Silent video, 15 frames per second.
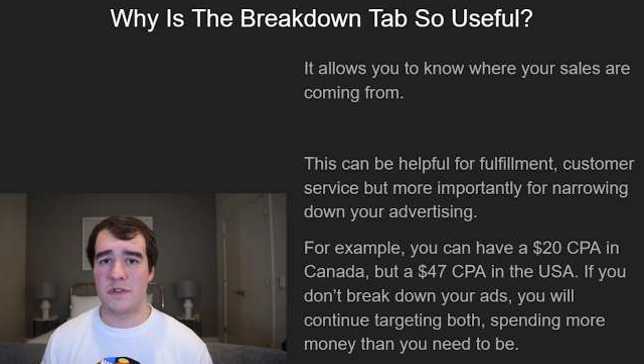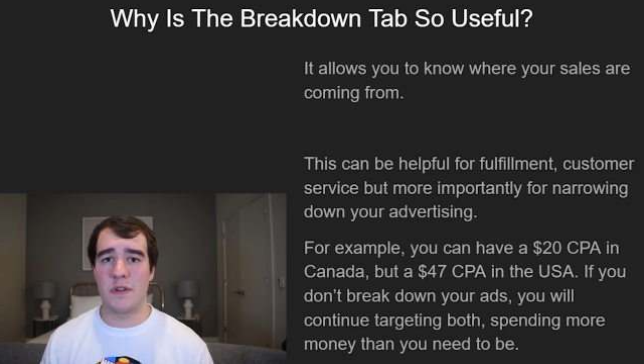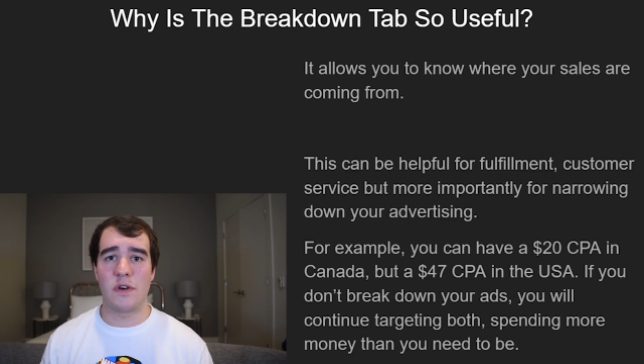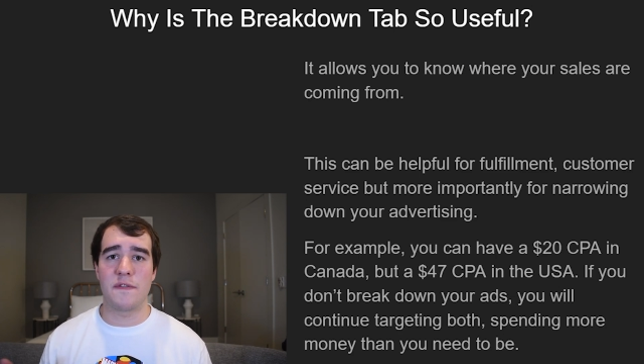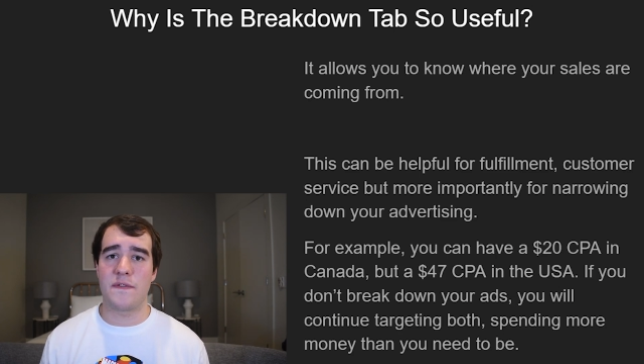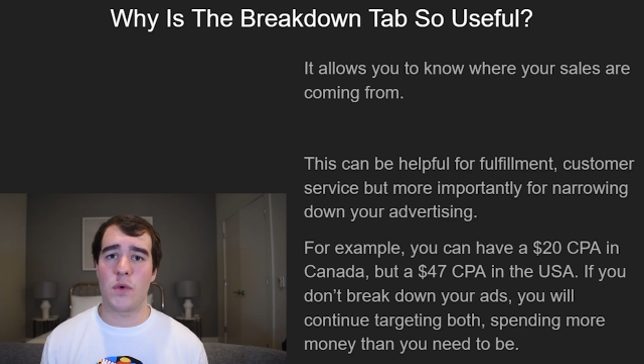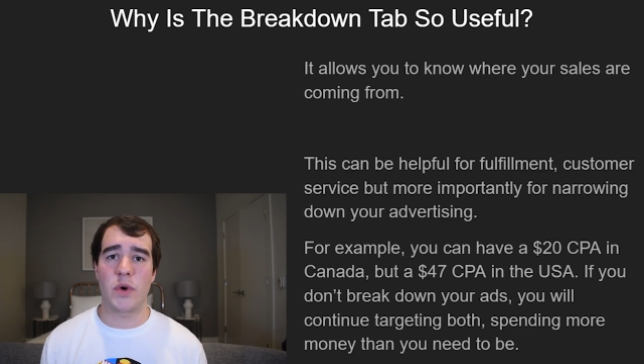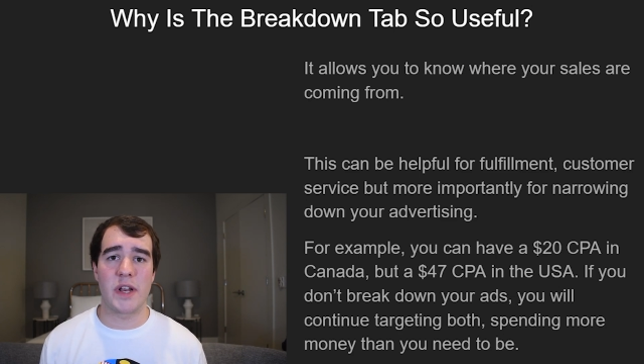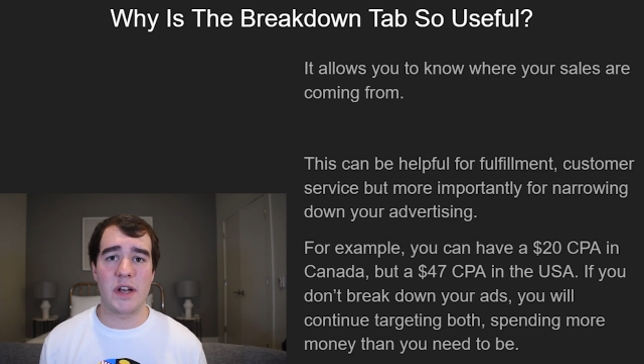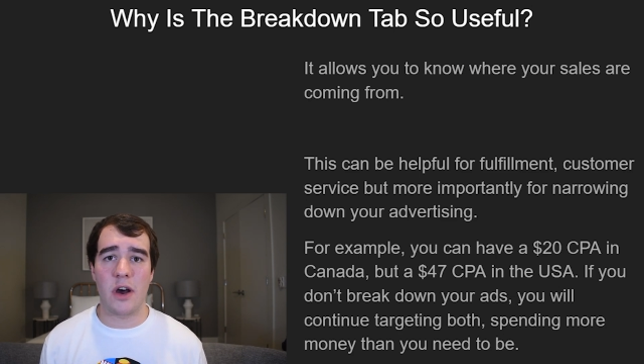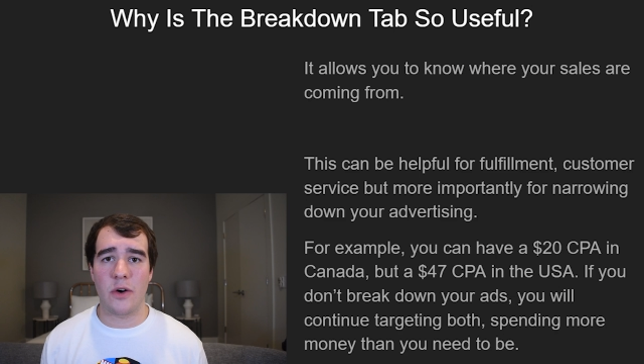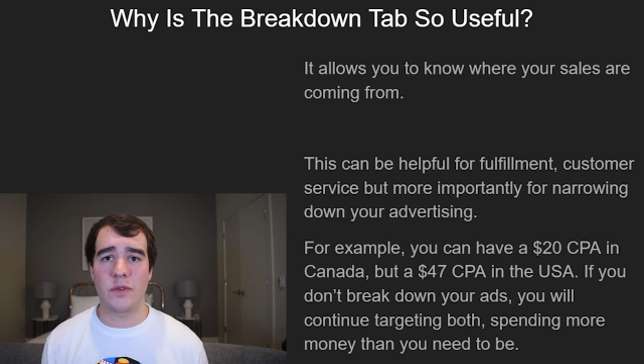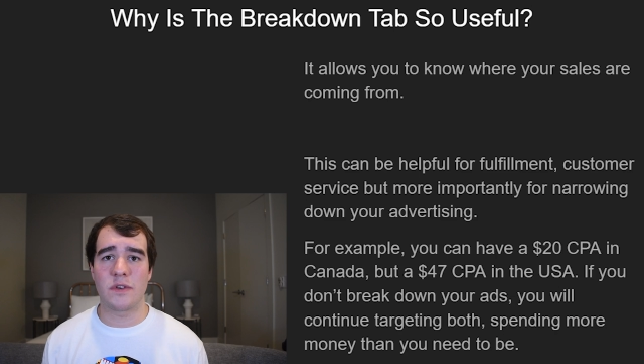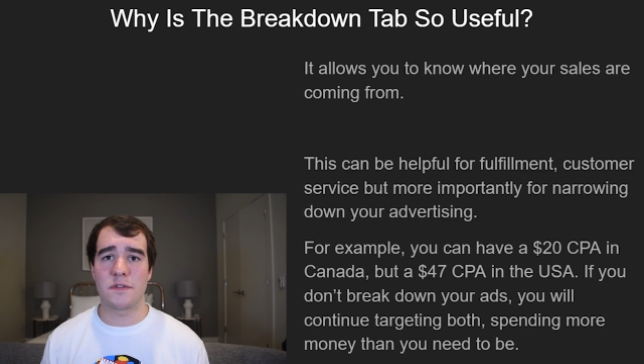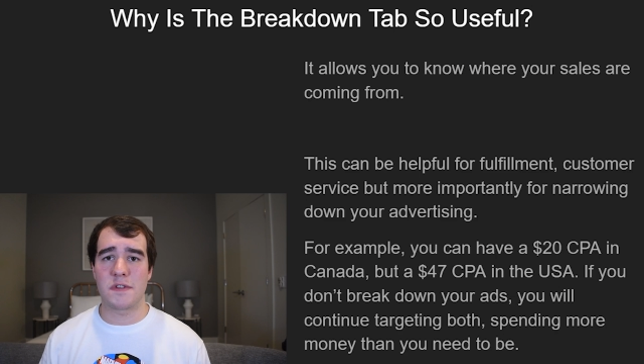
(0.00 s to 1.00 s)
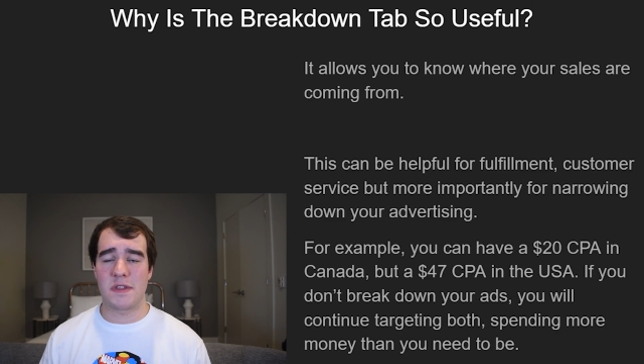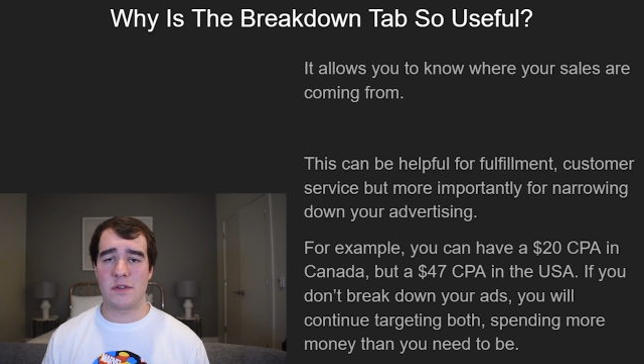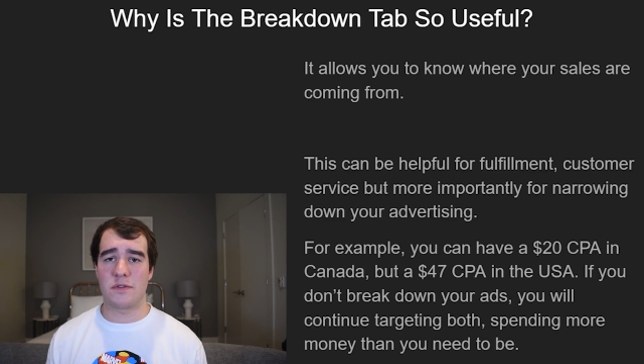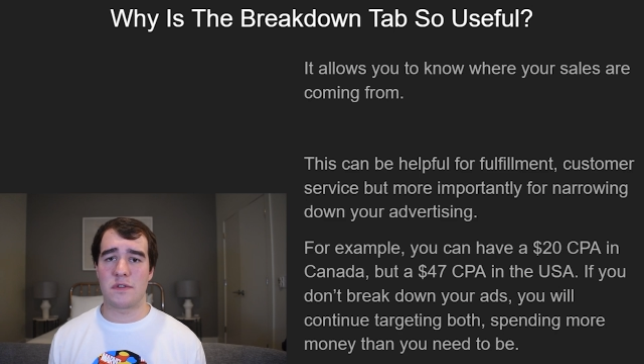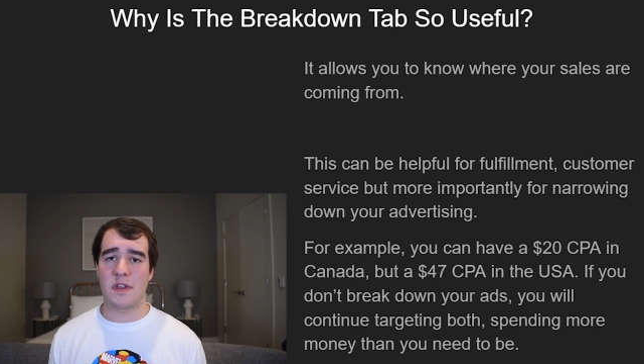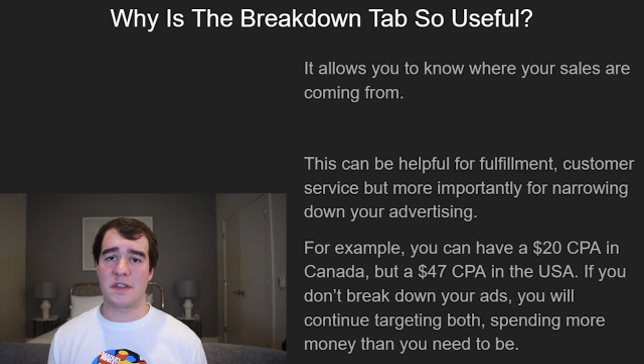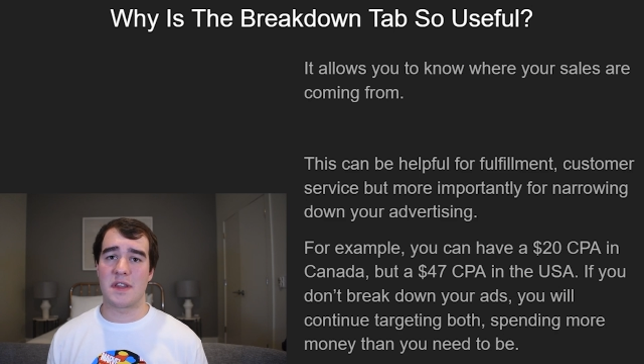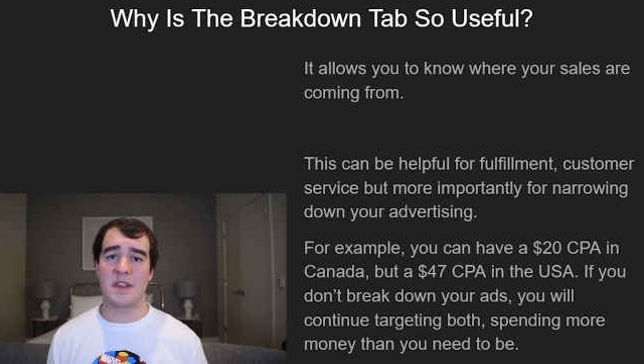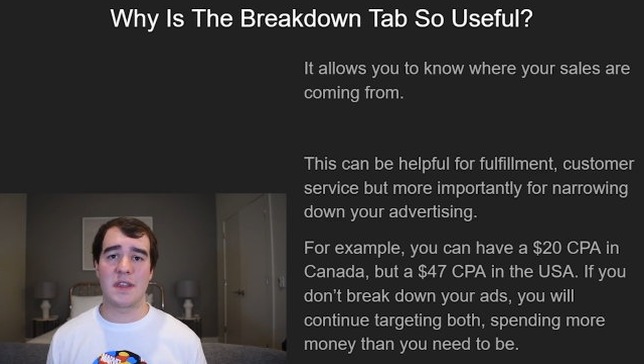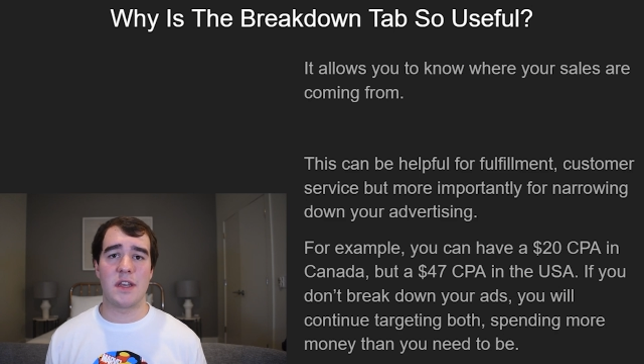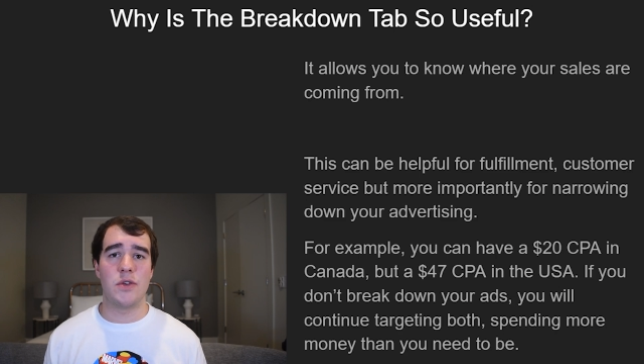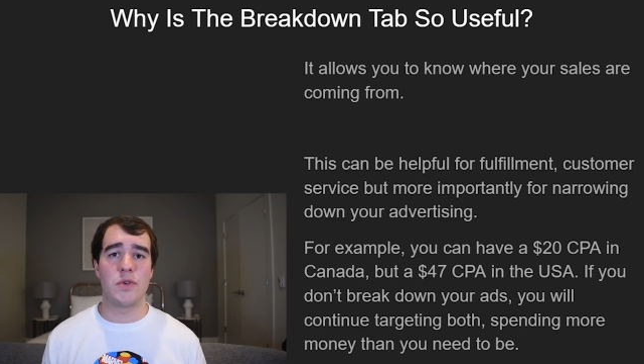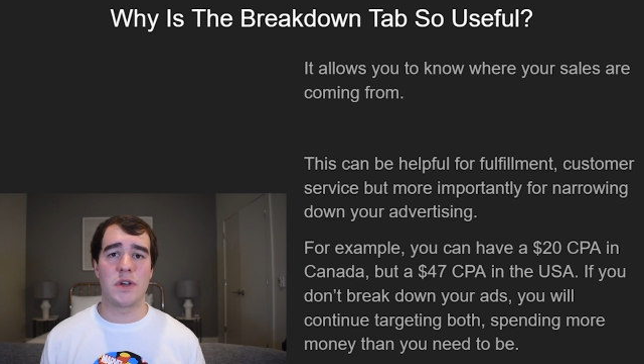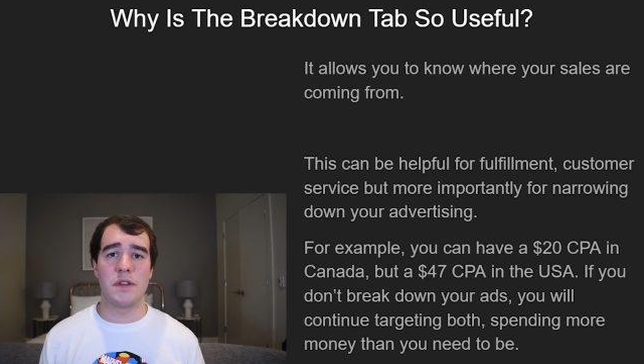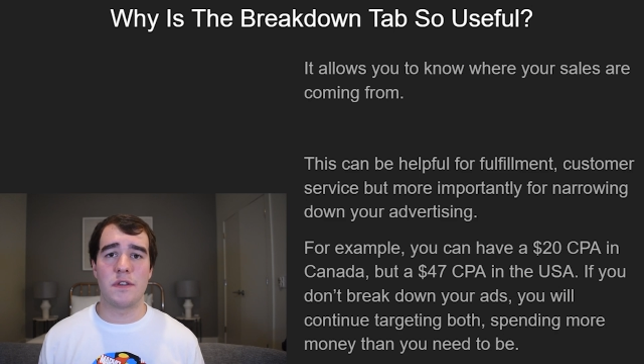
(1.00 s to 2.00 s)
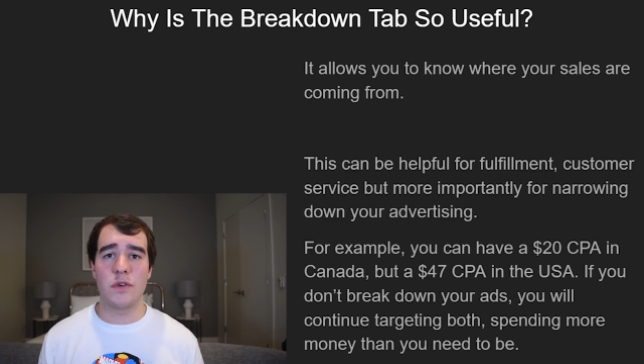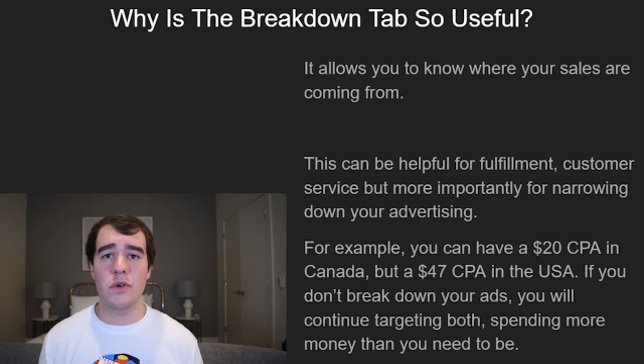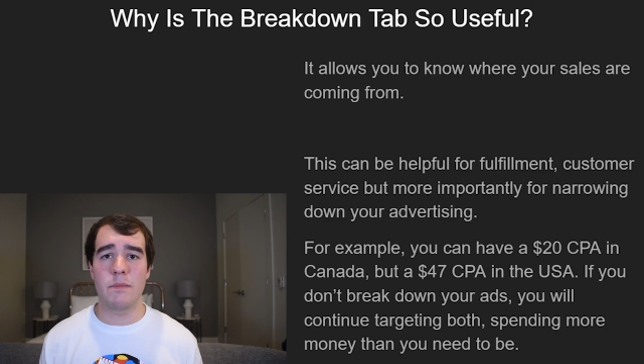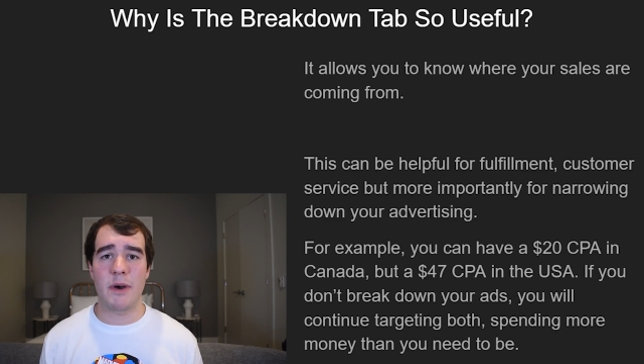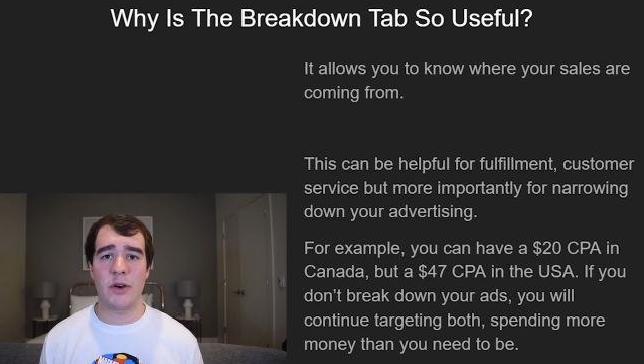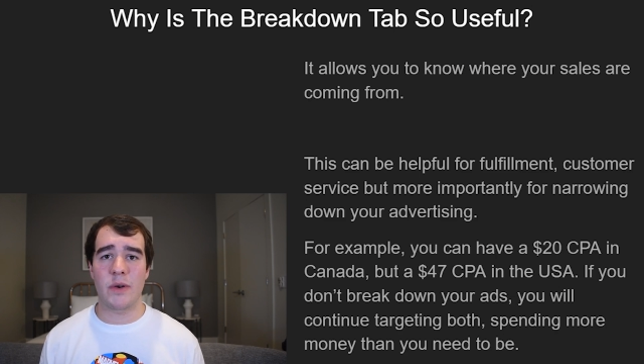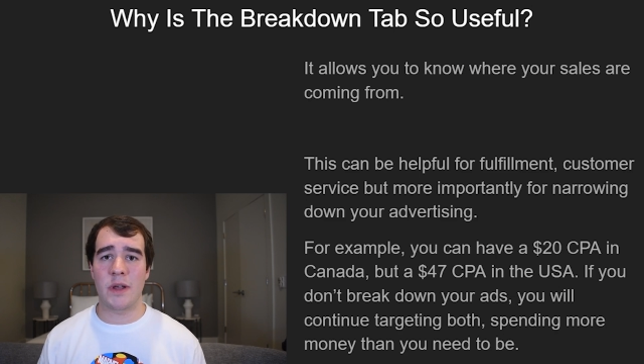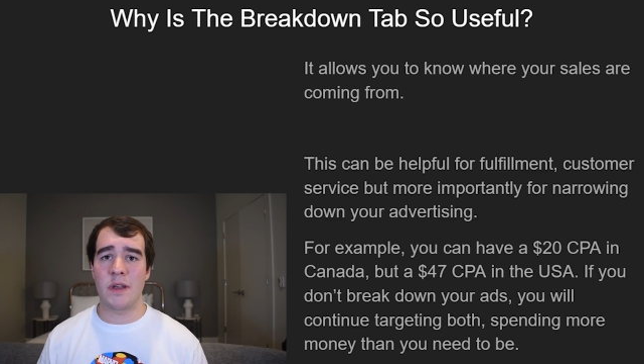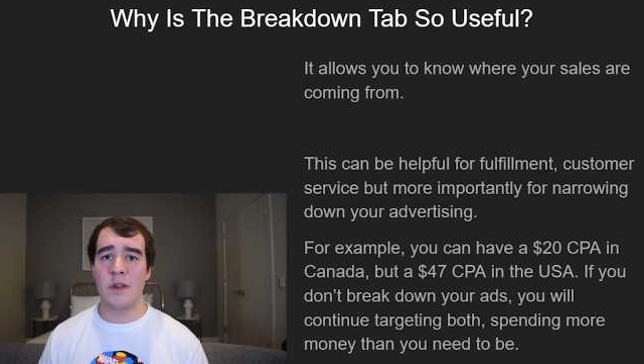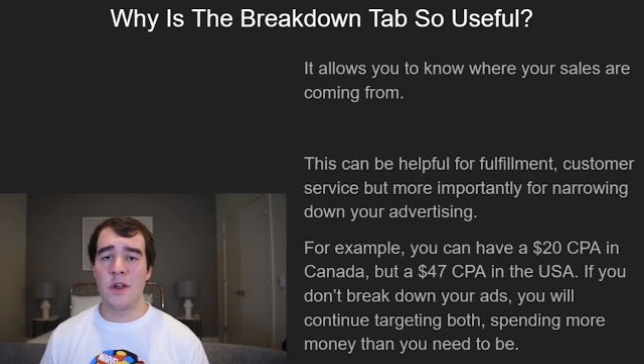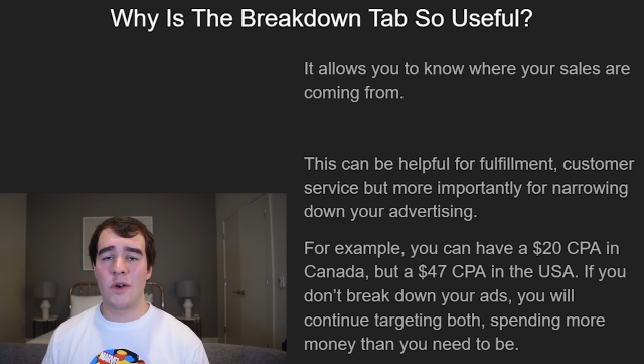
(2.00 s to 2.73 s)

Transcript: you know, $40 and there's nothing that you could do about it,